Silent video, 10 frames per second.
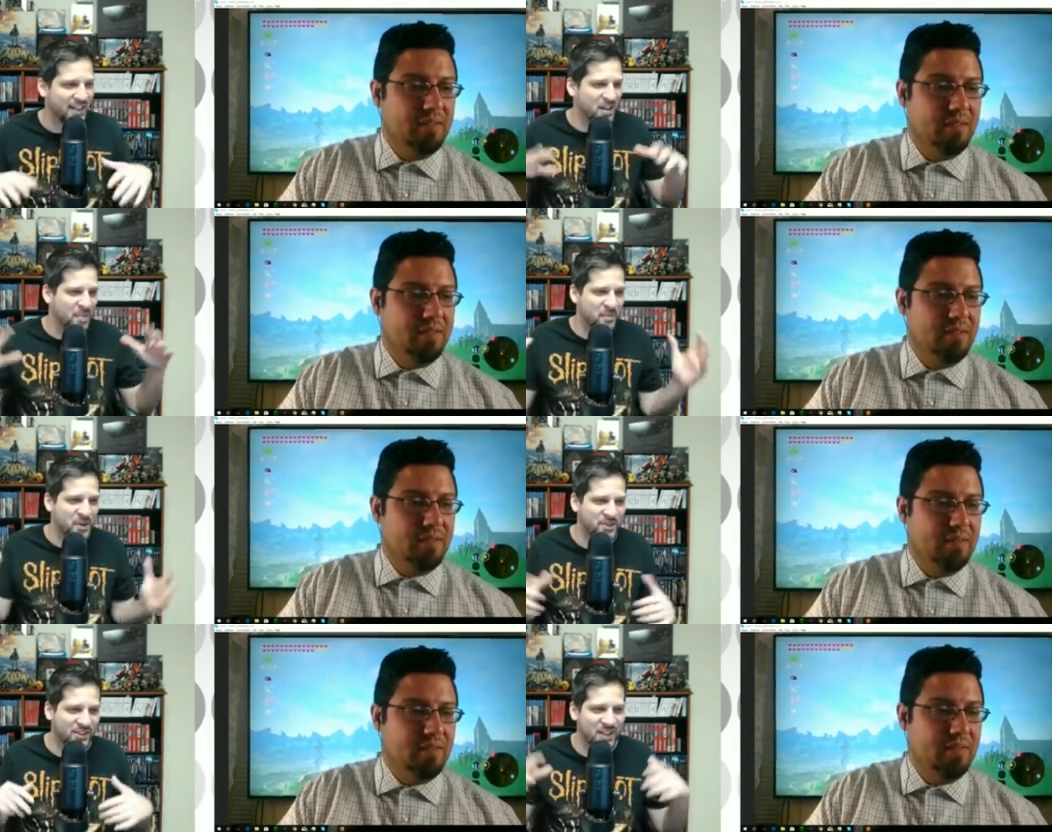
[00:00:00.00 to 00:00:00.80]
Speaker 1: A lot of
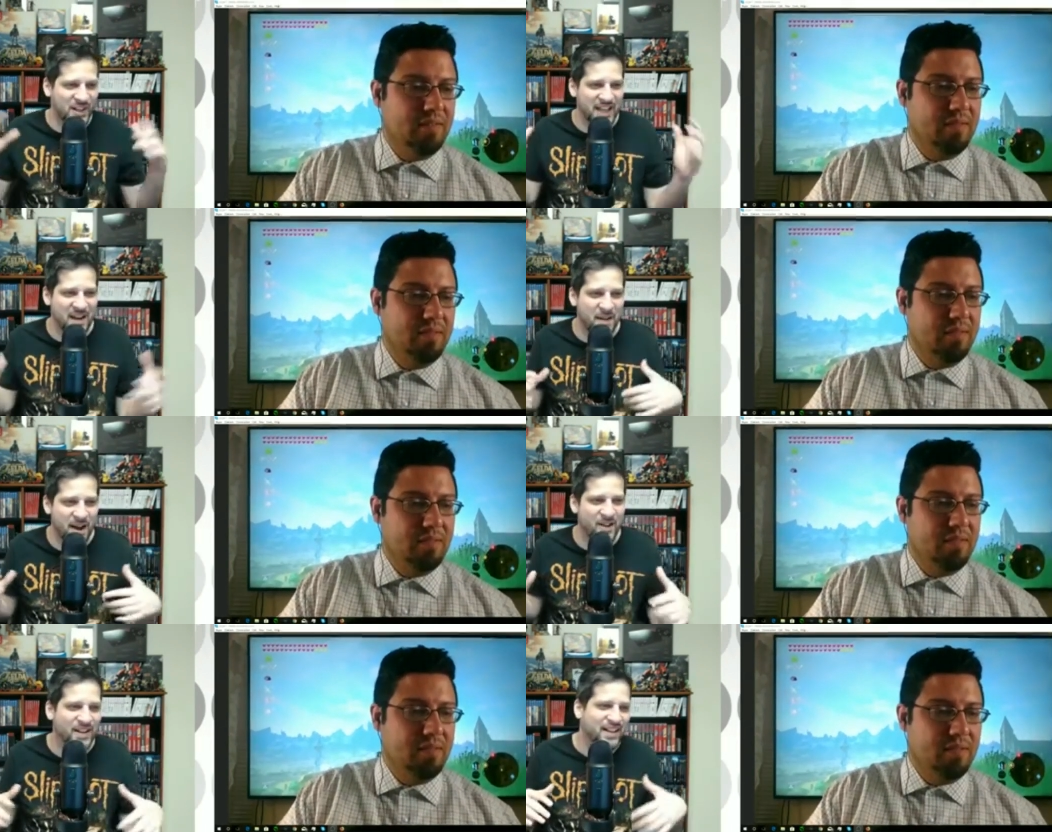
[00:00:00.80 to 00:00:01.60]
people are just talking
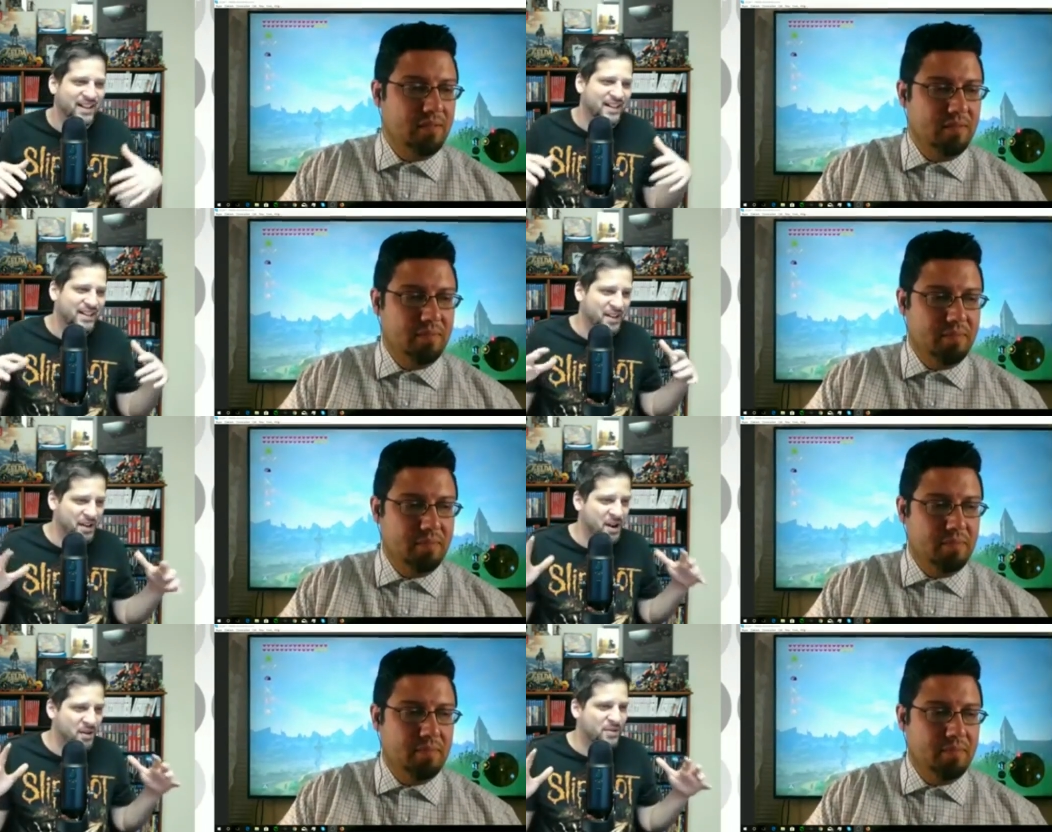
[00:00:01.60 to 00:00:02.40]
about,
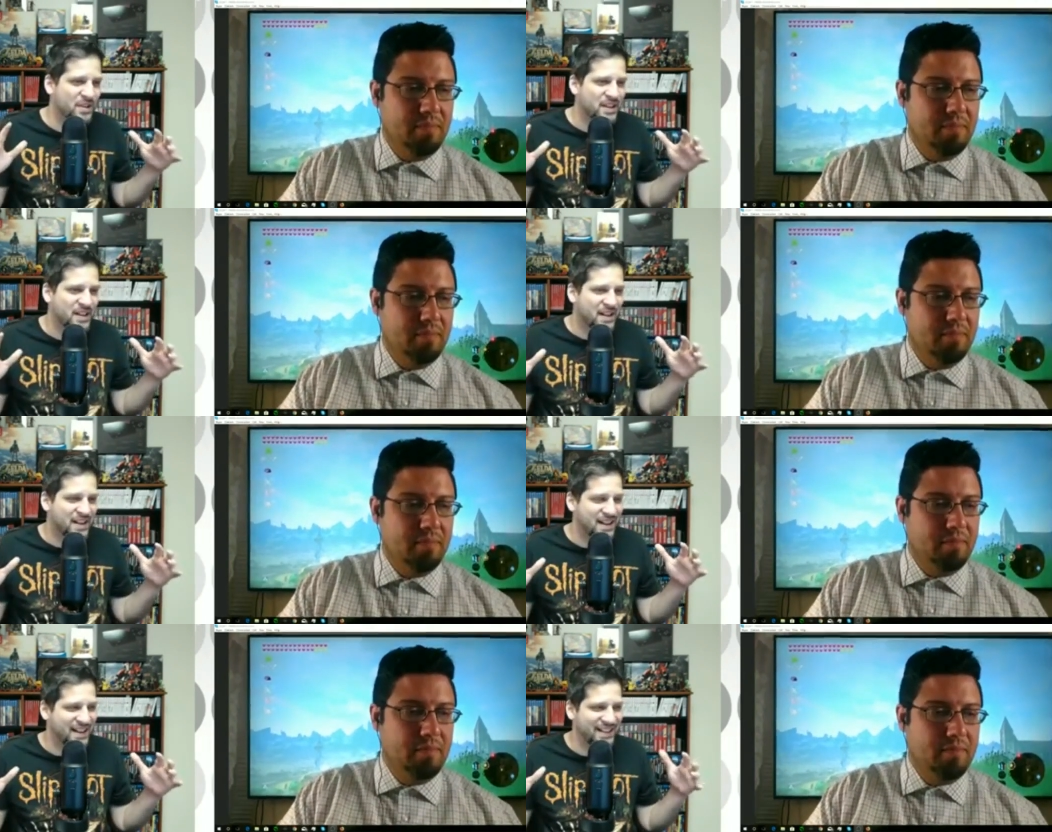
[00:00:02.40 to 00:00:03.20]
you know,
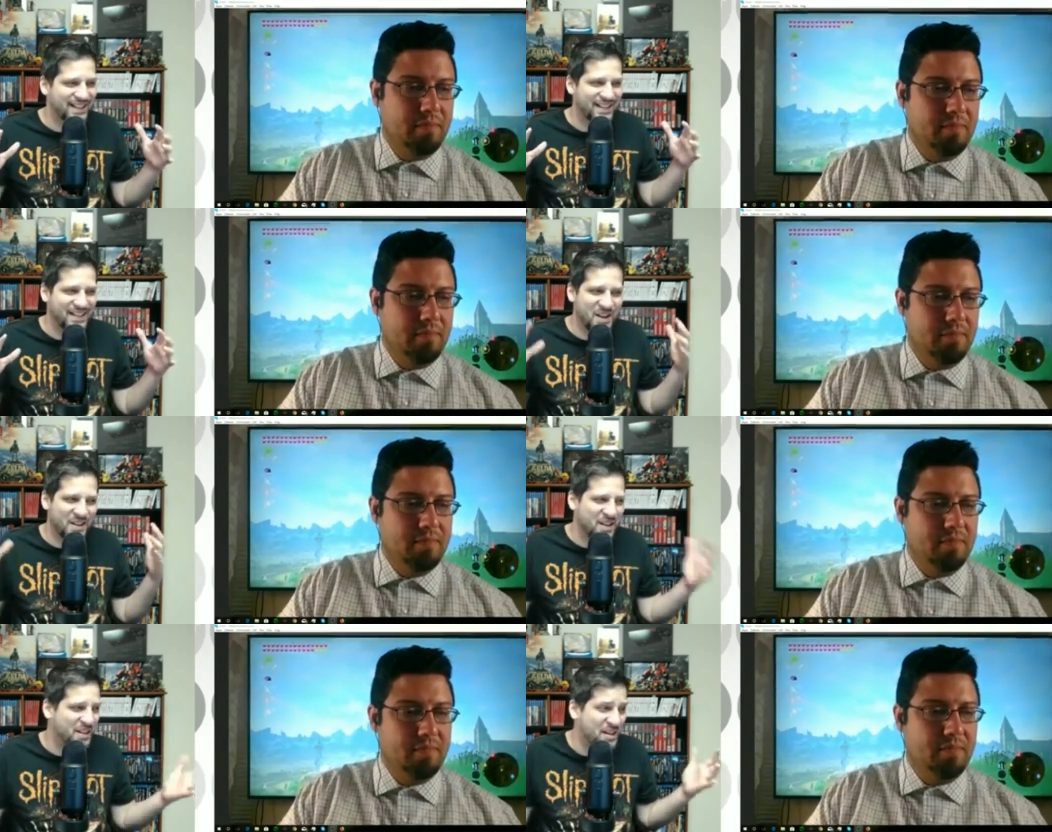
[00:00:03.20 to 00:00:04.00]
you
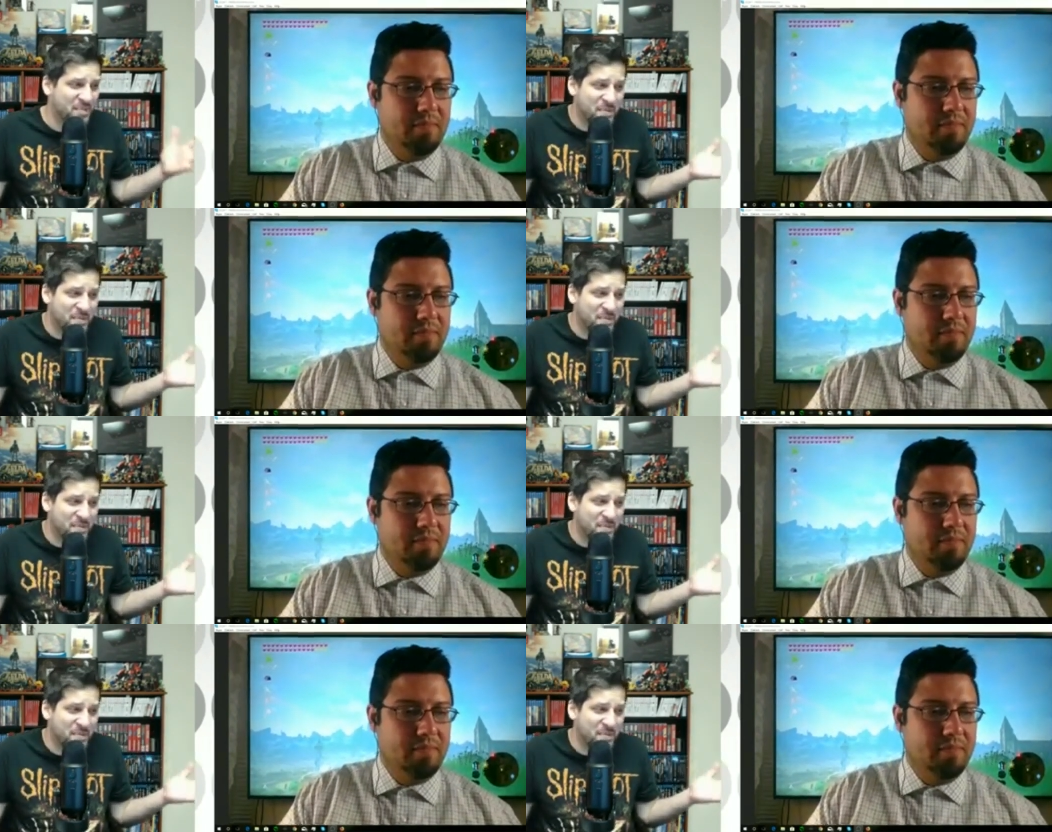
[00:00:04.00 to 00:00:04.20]
know, a lot of